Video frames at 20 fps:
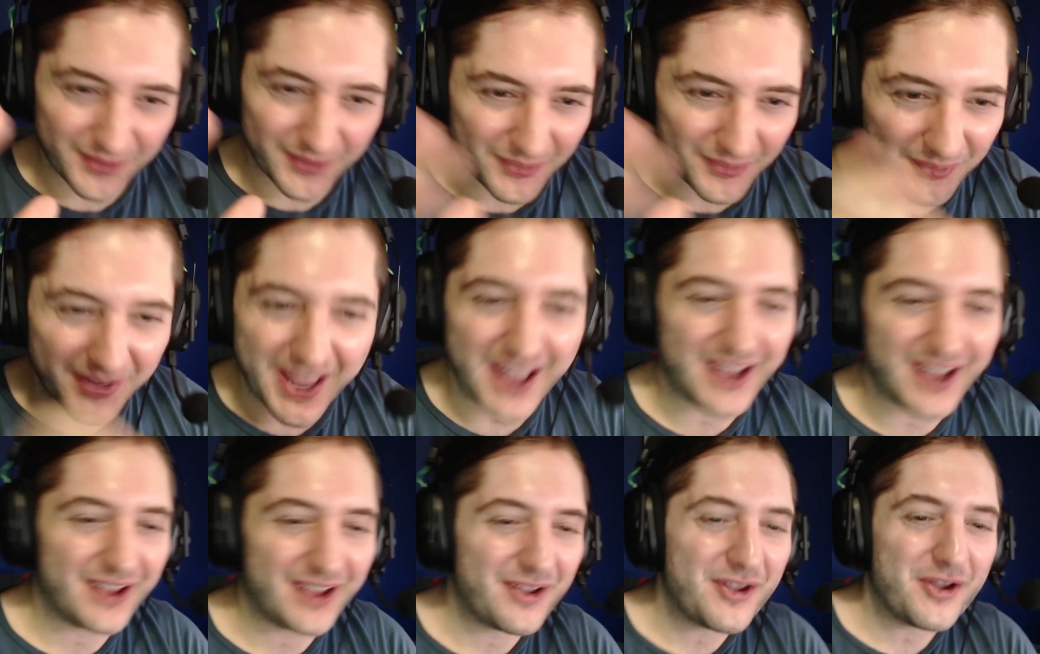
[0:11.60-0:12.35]

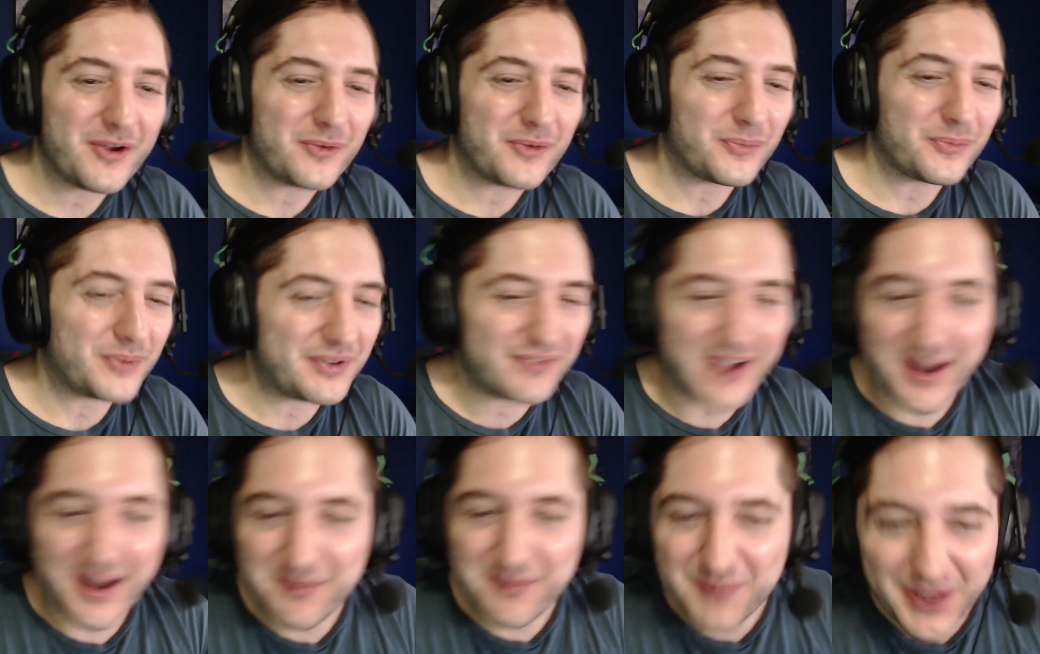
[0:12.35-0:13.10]
okay? We've
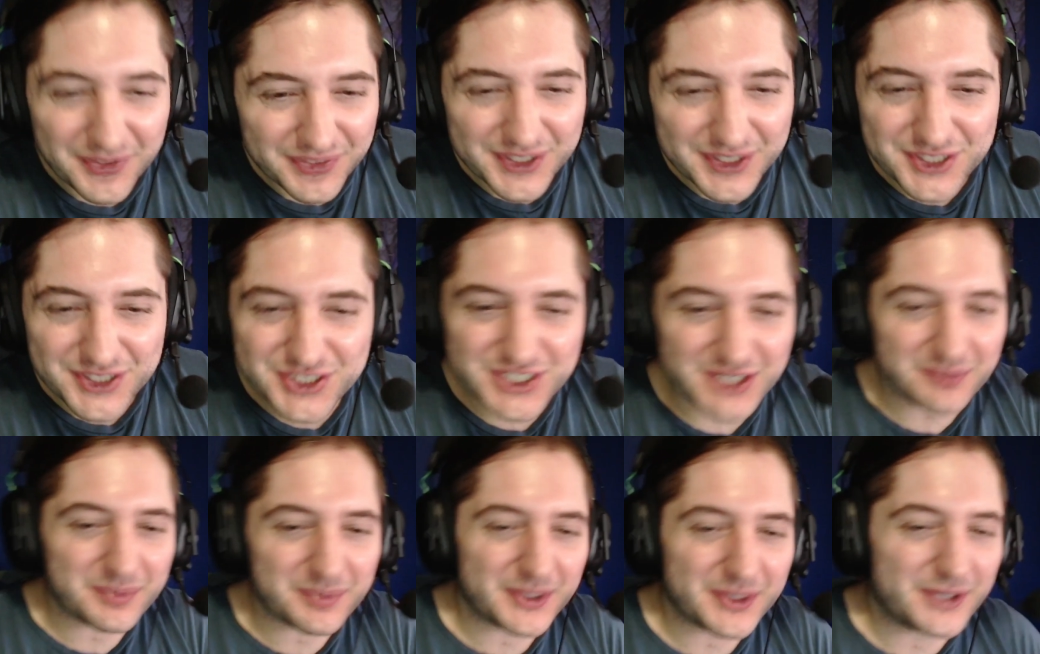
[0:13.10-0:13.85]
got melted
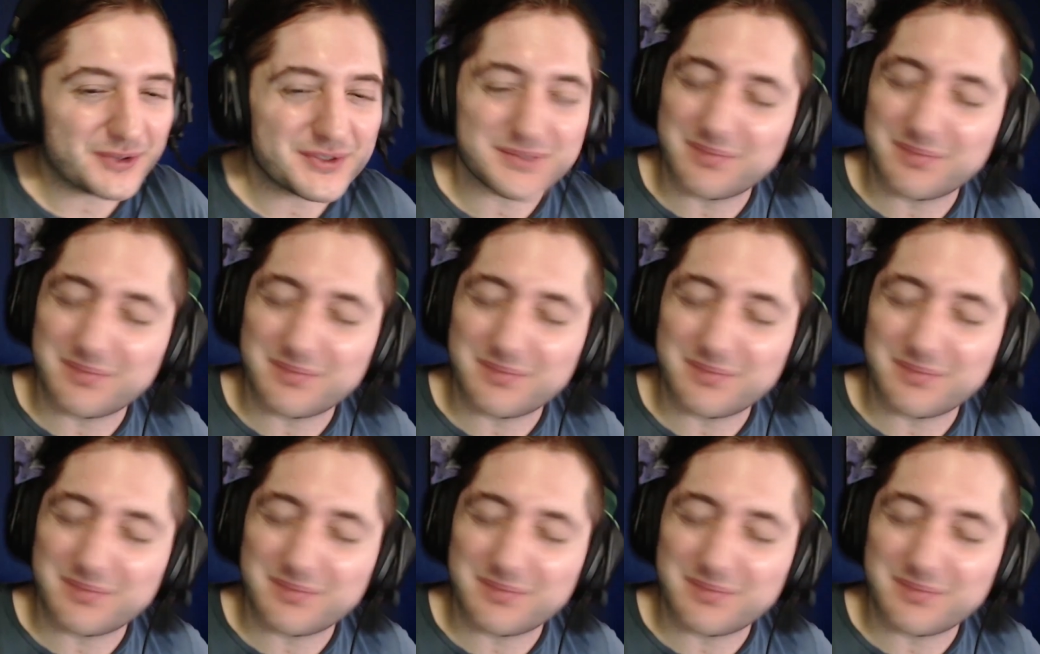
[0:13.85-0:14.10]
GPUs,